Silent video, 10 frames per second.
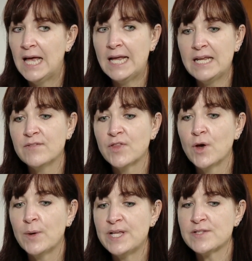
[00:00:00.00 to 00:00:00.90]
And even
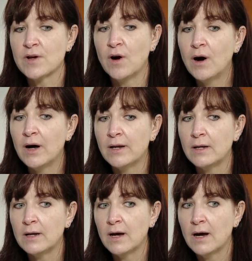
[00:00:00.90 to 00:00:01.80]
though he's
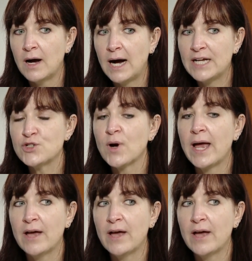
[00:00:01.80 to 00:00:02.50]
gone, I try